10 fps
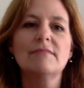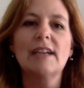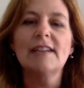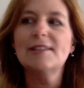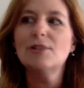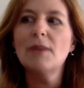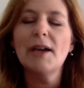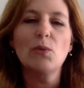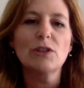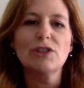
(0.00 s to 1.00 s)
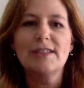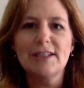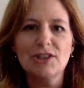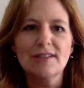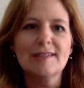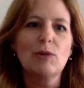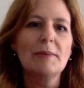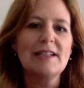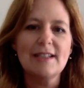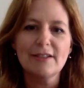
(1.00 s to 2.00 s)
I still might wash dishes while
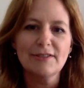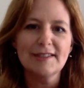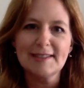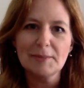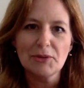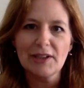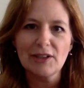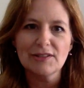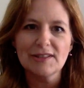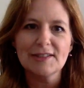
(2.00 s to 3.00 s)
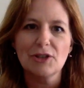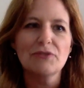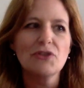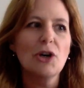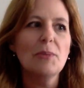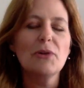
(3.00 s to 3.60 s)
my dinner is simmering on the stovetop,